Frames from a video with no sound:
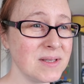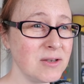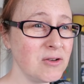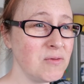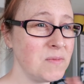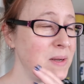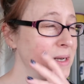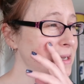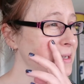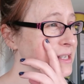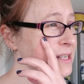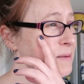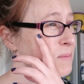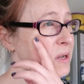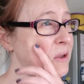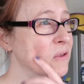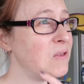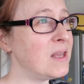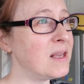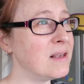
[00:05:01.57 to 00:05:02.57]
too many
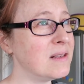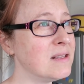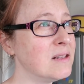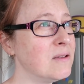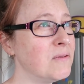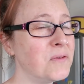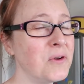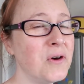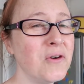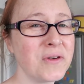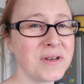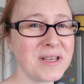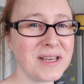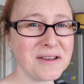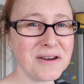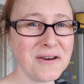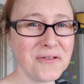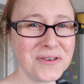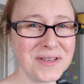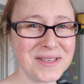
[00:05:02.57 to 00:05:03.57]
similar things in the vlog
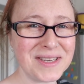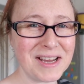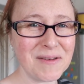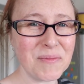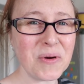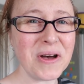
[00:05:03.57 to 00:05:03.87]
day after day,